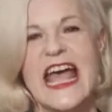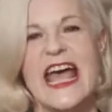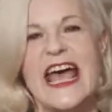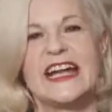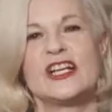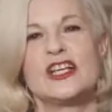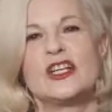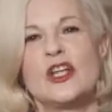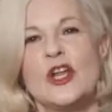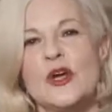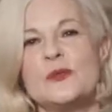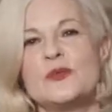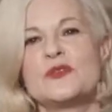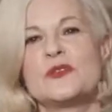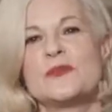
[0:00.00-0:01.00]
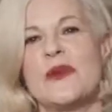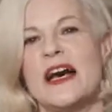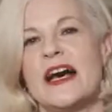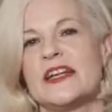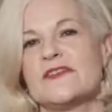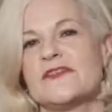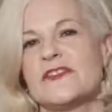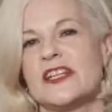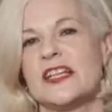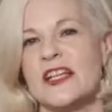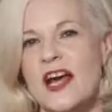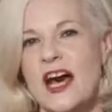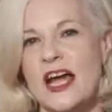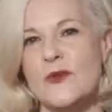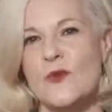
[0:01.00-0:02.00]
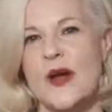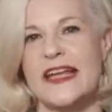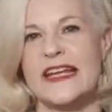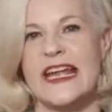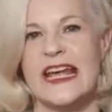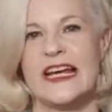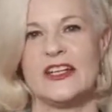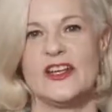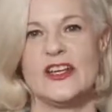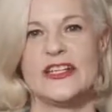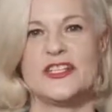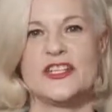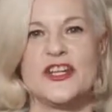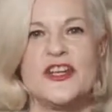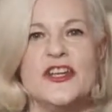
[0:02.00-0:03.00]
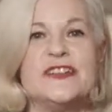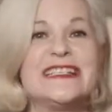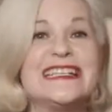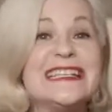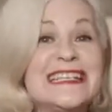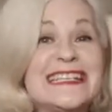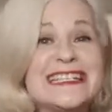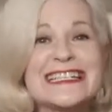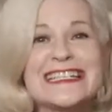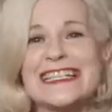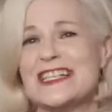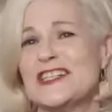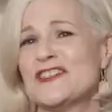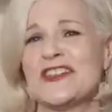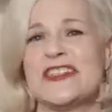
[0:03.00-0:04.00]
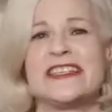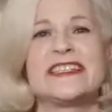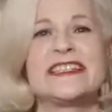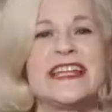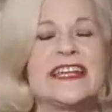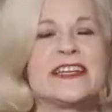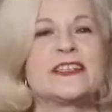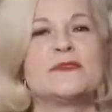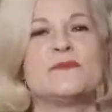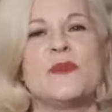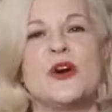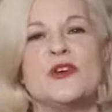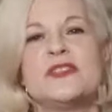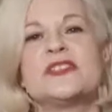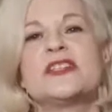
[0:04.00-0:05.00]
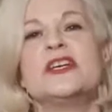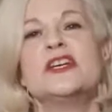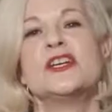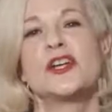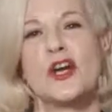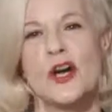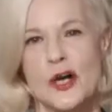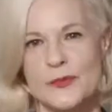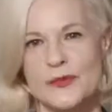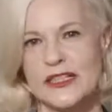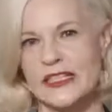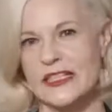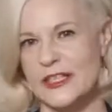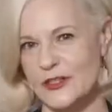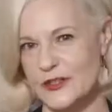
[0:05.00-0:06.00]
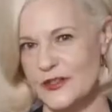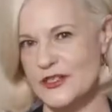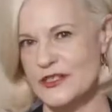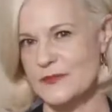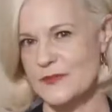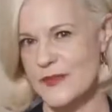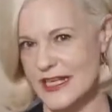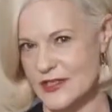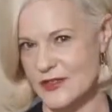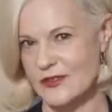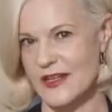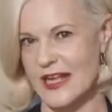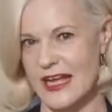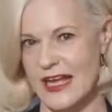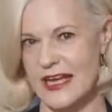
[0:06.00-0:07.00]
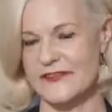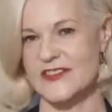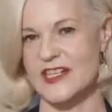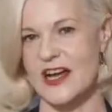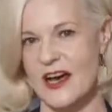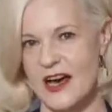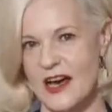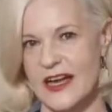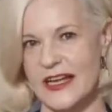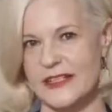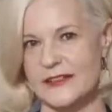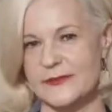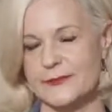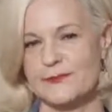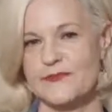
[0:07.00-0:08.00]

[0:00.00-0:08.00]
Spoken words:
And global demand for the lightweight alloy turned it into the second most commonly used metal after iron.